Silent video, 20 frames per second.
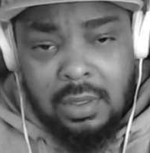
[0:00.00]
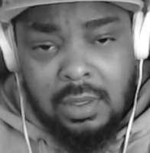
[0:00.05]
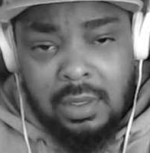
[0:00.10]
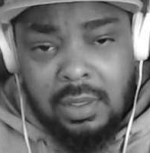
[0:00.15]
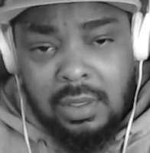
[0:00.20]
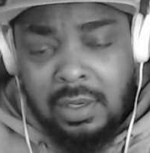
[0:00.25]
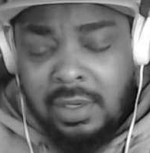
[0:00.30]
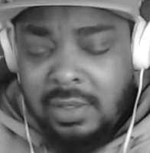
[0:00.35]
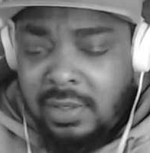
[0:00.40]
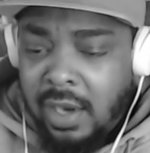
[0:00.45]
And
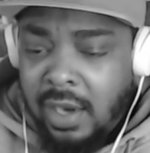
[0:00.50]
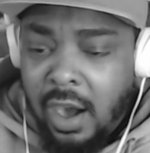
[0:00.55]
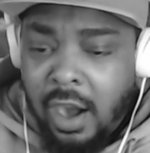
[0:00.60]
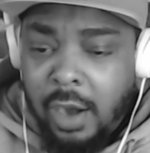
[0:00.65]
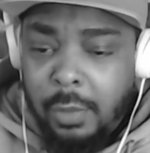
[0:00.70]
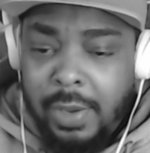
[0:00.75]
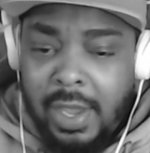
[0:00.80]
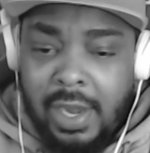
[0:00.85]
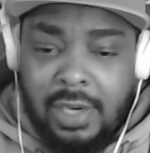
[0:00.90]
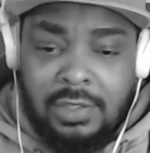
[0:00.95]
he said, all right,
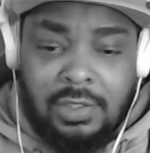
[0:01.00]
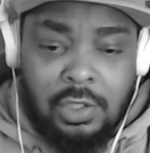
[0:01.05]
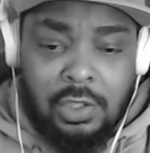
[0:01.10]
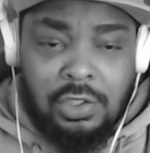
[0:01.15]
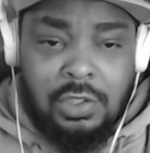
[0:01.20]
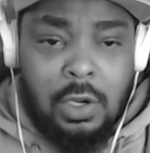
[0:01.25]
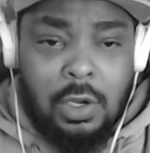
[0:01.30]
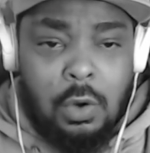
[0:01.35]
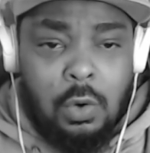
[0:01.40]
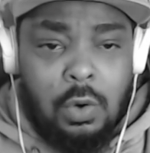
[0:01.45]
we got to search
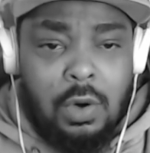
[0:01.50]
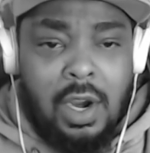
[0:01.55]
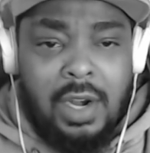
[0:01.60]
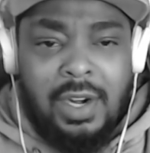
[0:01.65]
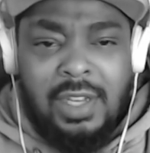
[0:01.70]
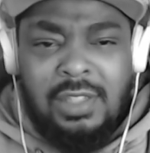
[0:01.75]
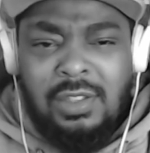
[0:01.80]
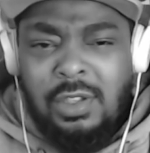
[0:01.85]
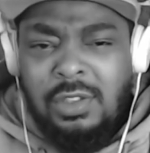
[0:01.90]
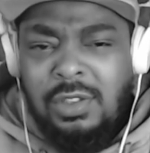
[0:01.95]
the whole car. They
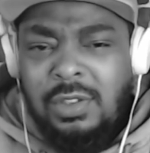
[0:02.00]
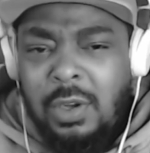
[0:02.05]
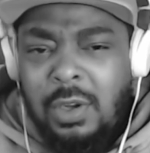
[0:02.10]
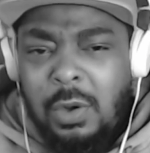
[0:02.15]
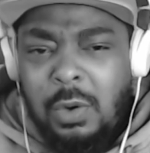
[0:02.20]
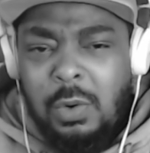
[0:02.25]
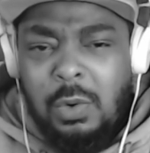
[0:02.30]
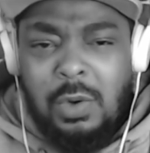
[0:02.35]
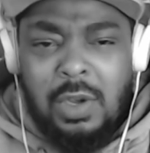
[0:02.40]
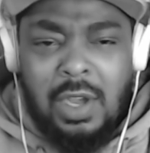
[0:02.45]
searched the
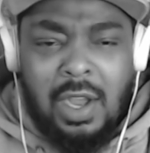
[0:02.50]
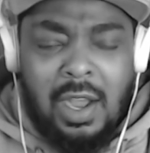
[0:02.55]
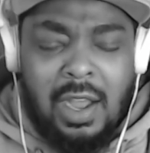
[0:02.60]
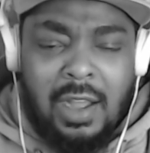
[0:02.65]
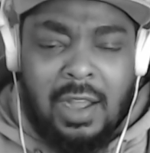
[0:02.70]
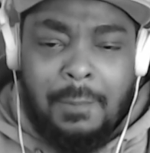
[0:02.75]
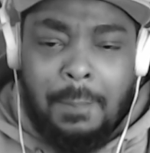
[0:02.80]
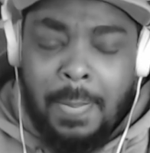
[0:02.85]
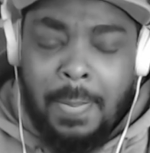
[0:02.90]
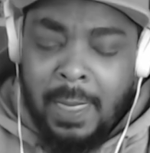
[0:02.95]
whole
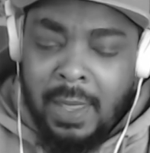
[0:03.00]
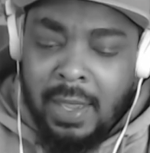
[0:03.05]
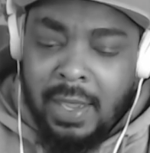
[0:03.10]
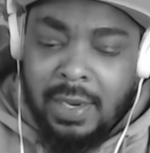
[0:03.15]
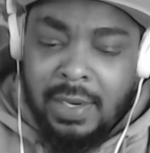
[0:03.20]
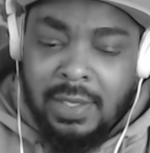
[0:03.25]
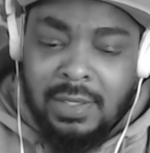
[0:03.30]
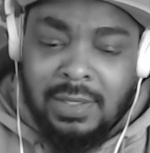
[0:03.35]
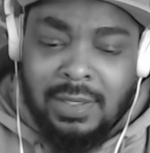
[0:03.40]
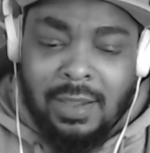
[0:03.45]
car, and
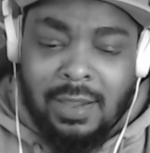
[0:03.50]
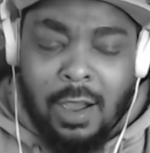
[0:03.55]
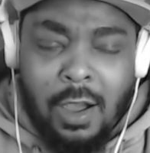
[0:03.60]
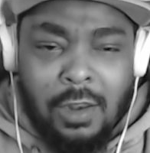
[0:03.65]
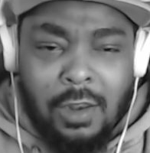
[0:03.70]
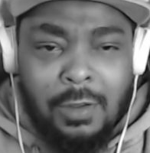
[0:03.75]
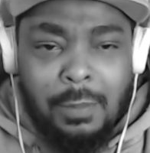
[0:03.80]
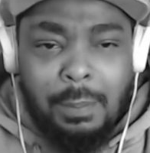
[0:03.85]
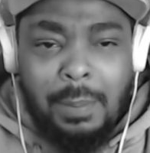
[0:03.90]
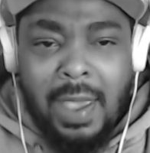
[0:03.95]
he's called
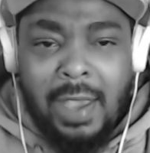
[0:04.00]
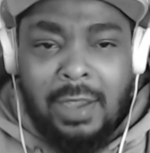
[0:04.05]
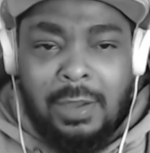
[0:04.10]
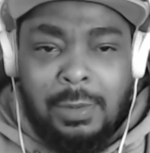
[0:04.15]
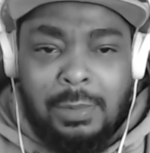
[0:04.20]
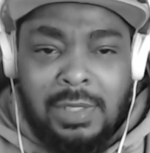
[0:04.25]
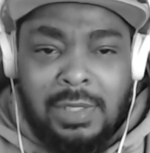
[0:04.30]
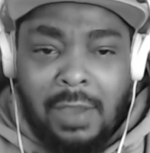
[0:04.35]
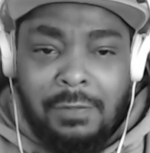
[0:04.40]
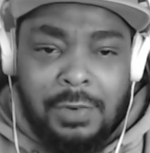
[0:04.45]
up backup.
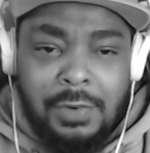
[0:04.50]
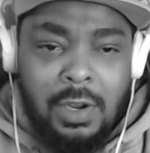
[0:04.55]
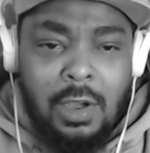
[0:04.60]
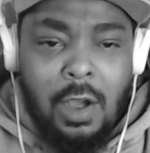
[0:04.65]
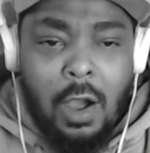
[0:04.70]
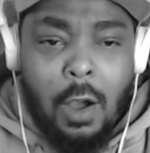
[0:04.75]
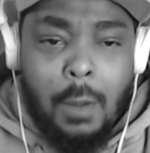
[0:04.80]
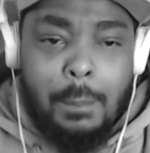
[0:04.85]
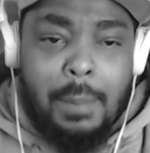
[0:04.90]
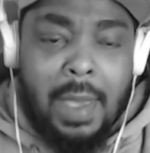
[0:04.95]
Said, I'm finna
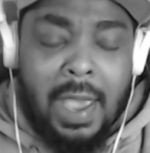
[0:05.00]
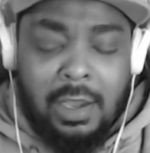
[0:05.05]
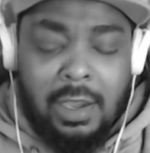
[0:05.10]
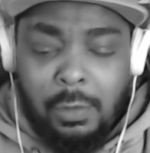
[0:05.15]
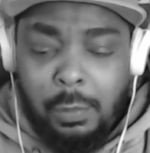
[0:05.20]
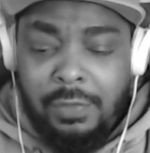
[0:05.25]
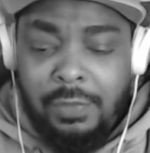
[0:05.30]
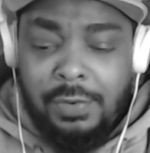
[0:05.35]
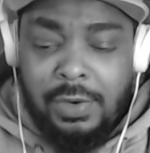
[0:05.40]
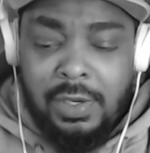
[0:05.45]
call backup.
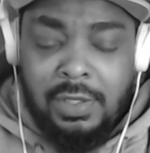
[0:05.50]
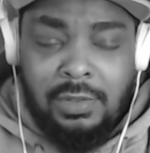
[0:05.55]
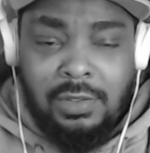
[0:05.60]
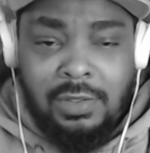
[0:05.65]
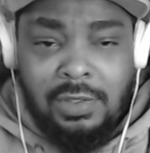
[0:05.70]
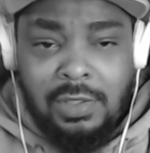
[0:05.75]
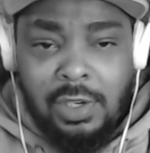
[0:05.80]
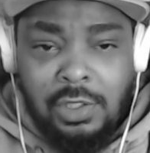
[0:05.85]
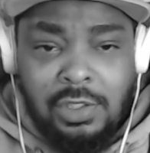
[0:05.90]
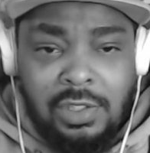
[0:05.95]
We finna
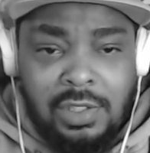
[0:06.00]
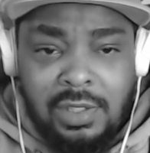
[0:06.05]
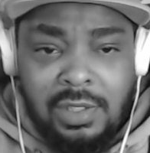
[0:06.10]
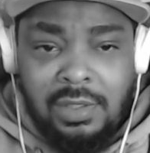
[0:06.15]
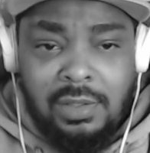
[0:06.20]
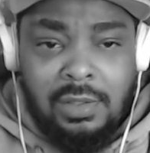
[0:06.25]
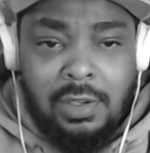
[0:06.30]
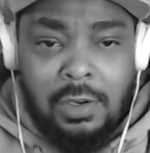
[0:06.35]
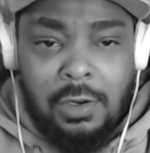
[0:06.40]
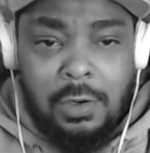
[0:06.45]
search
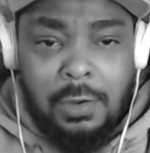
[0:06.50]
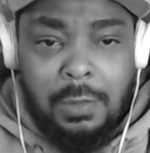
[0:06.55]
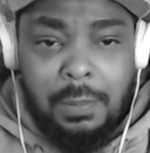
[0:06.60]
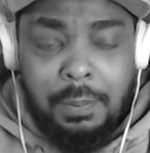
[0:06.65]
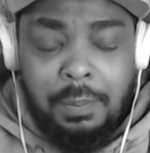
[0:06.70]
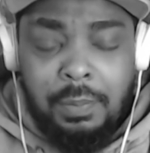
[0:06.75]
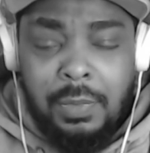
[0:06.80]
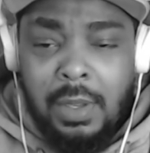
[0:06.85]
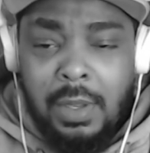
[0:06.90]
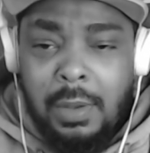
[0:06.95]

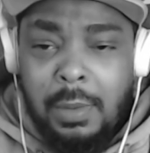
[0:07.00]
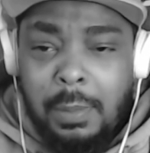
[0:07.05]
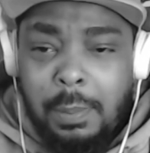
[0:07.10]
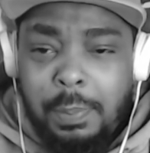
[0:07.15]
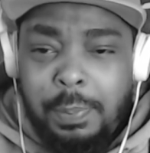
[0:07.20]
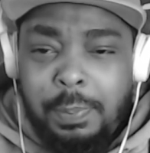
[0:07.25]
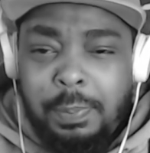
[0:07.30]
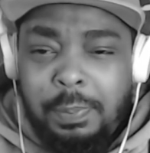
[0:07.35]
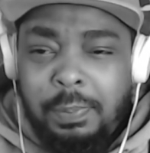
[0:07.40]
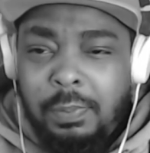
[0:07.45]

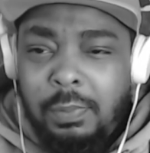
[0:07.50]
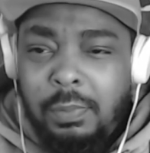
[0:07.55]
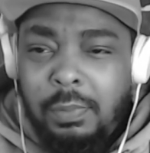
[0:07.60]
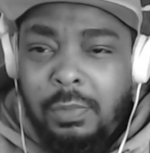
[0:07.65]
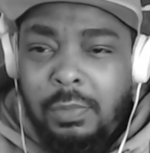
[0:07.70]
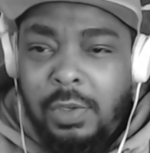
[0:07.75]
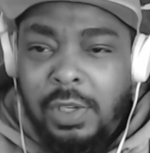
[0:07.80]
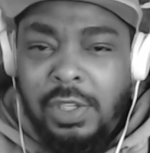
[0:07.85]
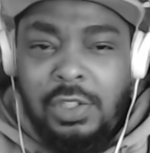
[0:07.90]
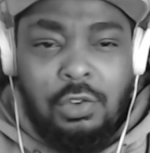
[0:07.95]

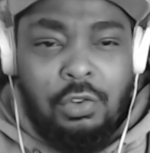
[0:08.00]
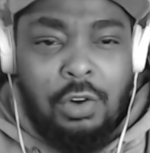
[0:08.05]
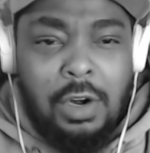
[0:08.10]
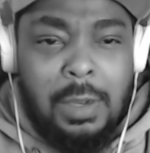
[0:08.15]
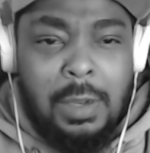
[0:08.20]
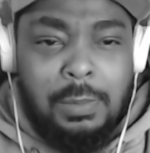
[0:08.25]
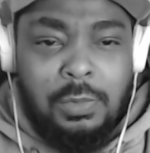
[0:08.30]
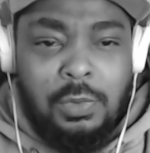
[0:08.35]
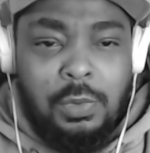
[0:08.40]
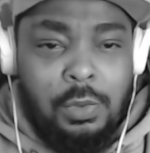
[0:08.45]
these
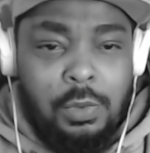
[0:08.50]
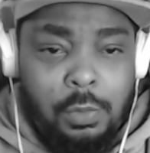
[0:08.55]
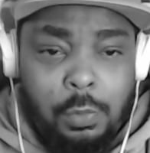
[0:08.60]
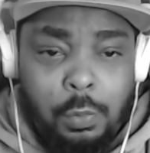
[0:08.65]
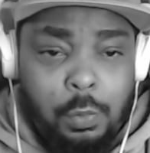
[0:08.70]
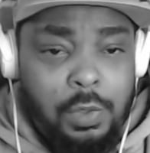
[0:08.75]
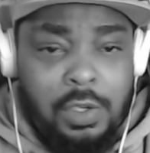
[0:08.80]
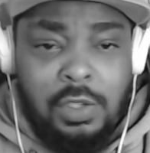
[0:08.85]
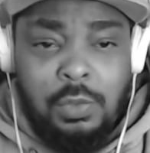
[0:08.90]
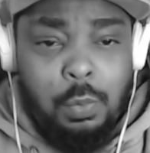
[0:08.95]

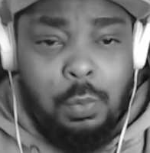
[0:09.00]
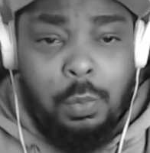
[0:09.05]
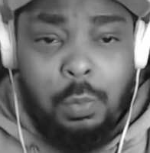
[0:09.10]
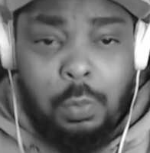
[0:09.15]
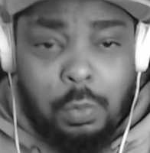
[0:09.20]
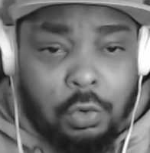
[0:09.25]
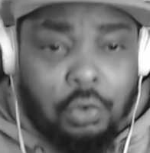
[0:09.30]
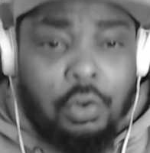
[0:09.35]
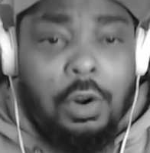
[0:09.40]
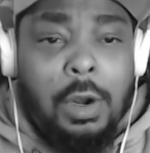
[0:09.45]

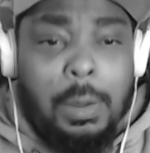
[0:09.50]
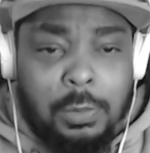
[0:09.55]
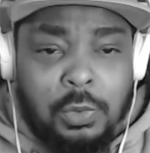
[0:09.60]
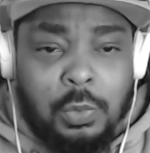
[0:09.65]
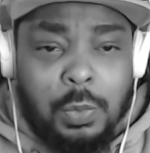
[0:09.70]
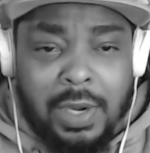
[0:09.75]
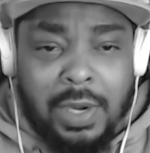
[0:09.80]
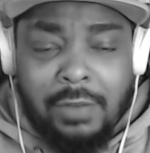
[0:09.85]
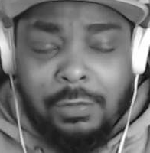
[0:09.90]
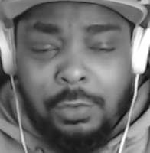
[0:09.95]
crumbs,
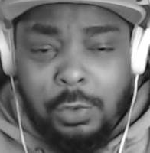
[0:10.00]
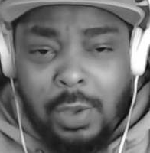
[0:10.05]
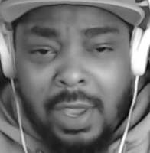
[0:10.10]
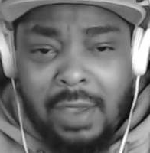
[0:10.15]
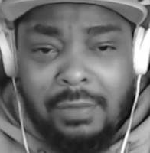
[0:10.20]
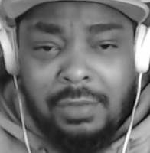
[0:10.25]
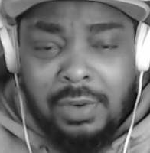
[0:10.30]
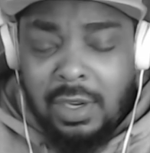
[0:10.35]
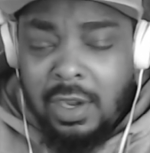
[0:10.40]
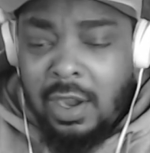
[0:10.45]
whatever you have
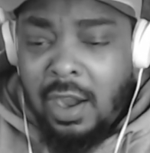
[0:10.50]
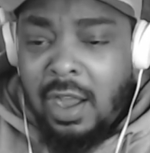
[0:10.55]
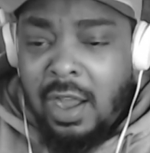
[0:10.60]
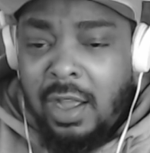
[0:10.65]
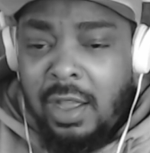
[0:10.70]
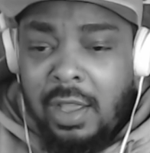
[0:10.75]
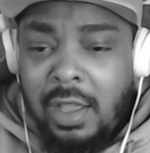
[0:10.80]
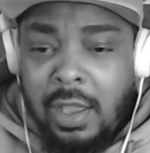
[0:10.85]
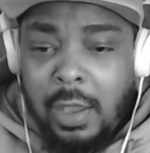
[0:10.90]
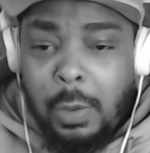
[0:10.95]
in the car.
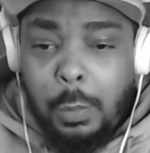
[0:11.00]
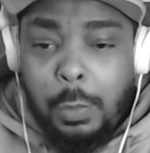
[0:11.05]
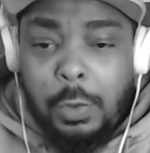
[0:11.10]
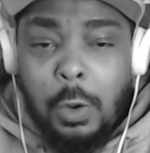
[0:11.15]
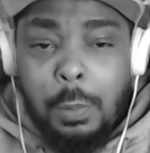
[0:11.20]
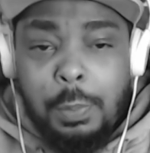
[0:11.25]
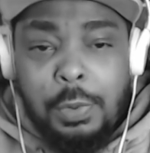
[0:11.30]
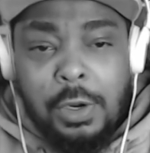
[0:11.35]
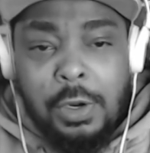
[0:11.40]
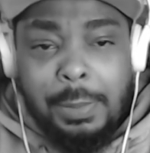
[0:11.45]
We're going
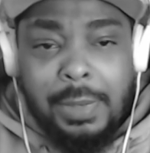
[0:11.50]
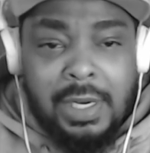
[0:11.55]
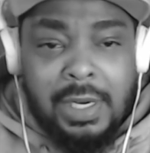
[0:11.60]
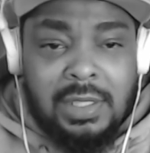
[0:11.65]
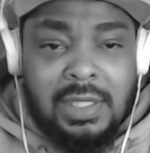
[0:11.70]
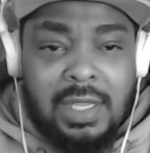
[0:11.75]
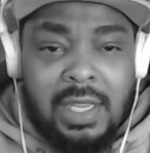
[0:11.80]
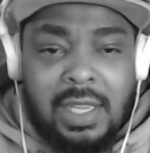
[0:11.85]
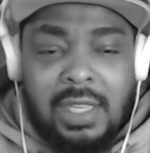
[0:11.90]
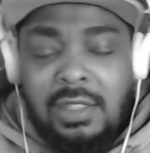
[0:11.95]
to put them in the
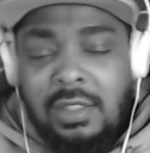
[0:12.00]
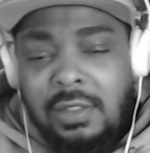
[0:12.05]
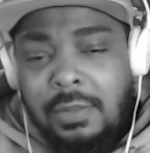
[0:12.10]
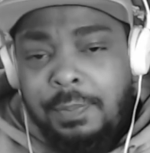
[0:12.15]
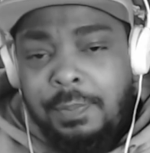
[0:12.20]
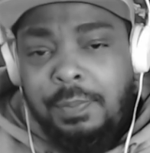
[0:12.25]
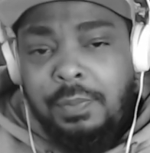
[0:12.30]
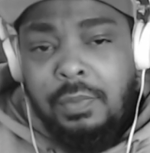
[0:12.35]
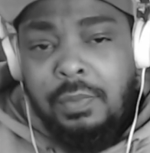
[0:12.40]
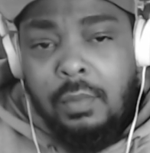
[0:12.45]
test.
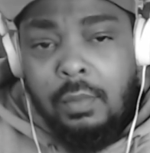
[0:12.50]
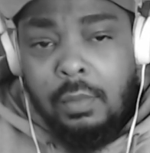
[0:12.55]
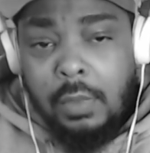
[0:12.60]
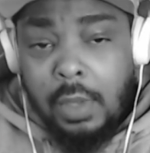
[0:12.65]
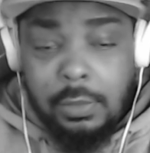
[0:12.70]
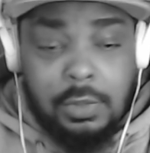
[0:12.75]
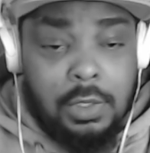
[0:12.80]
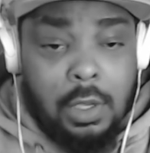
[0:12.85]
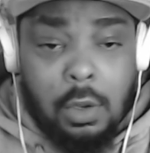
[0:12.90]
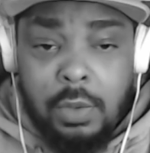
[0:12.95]
I
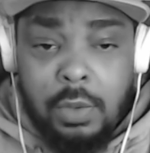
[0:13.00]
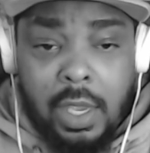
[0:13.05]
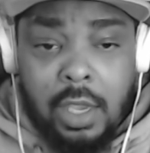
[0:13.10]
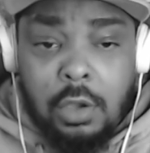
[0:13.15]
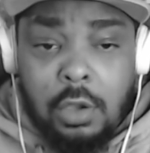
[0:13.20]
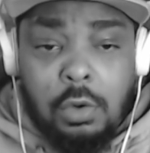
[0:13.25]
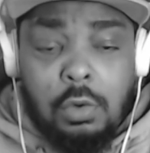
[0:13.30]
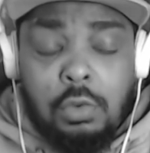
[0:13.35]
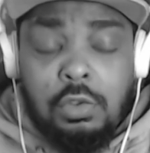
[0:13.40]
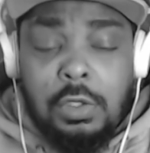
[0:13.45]
said, okay,
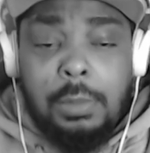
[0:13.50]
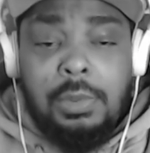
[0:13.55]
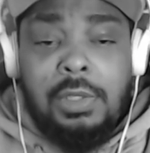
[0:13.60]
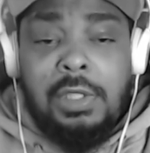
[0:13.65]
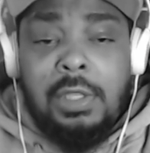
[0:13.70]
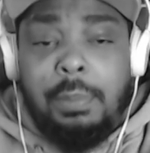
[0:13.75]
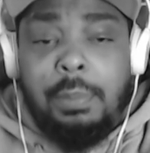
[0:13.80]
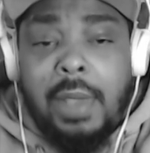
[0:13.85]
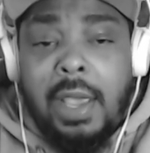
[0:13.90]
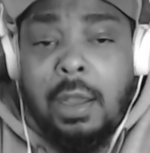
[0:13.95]
cool. So I'm
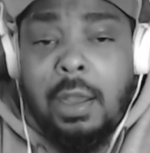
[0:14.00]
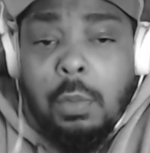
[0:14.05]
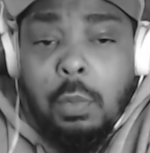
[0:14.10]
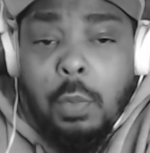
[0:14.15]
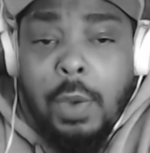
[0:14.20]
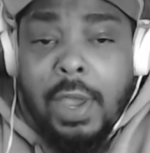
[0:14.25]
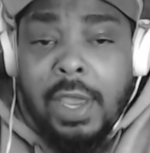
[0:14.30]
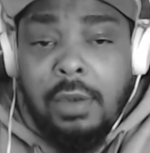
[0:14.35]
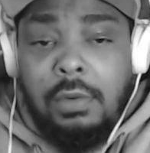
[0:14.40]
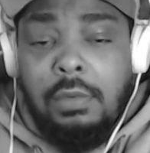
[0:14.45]
sitting back. I'm
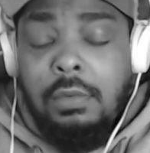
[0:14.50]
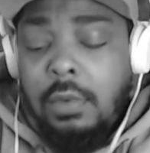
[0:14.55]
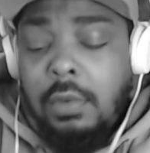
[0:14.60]
waiting.